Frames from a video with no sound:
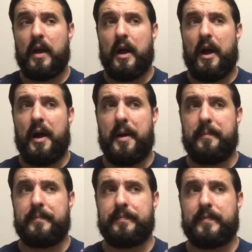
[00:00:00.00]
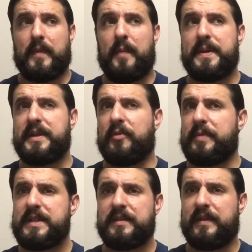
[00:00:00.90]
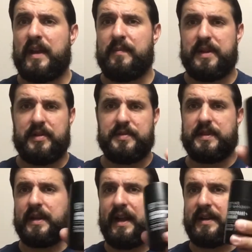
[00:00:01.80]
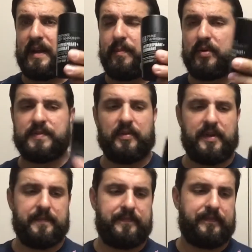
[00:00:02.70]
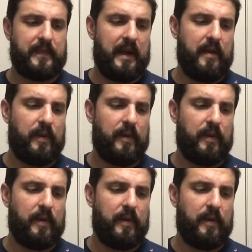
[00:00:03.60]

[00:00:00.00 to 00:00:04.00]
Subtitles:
Up until recently, I've been using an antiperspirant. And